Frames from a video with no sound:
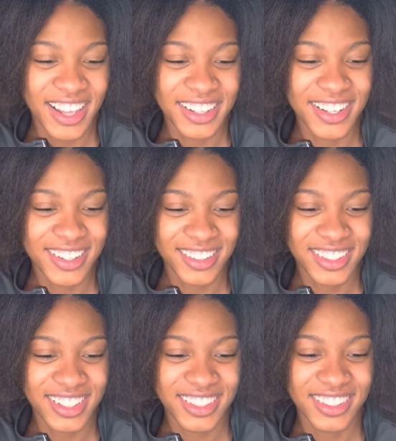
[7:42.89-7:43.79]

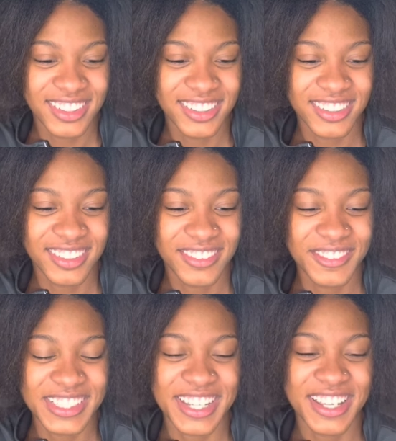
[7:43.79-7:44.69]
literally
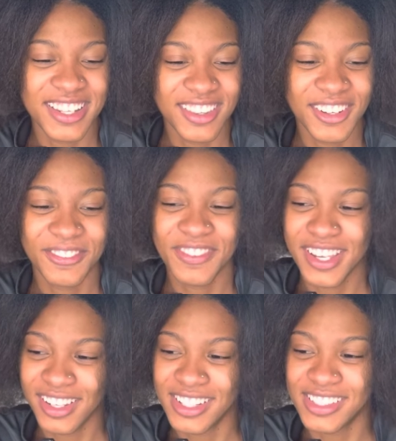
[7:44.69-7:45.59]
was in their
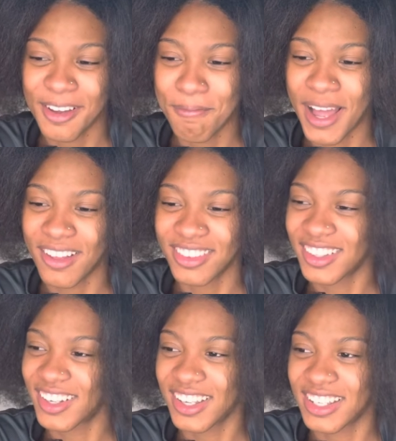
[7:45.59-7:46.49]
feelings about
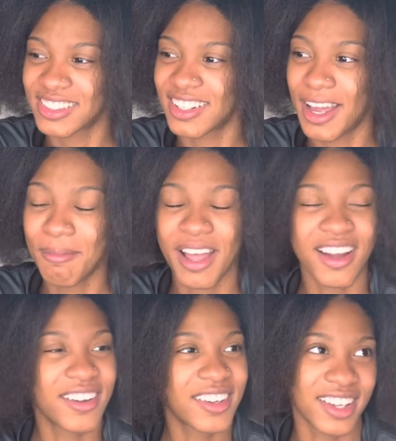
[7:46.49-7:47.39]
their ex and I'm
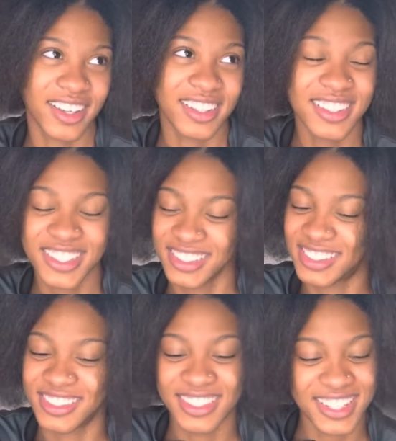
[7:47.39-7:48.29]
like, okay,
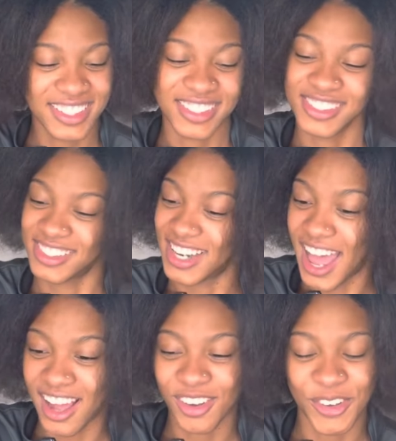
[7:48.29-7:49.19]
this this is just
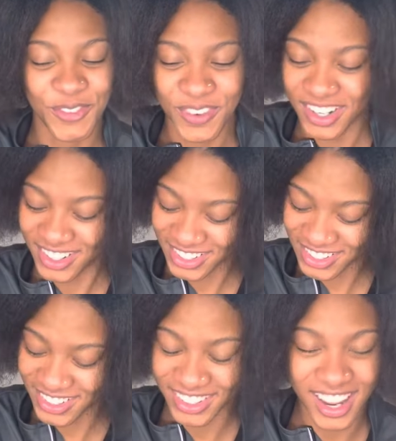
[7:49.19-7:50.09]
not gonna work.
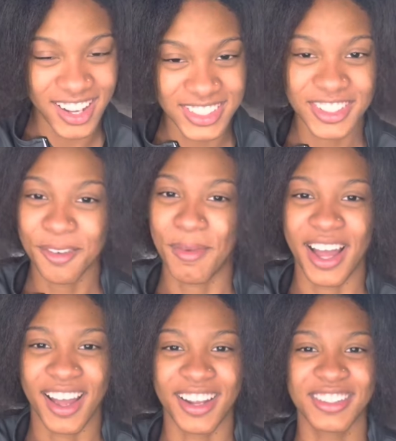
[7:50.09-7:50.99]
You done lost your
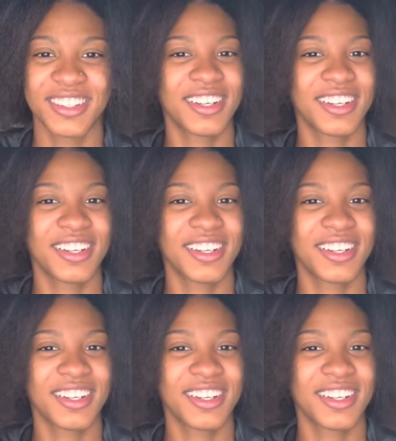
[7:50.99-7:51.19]
mind.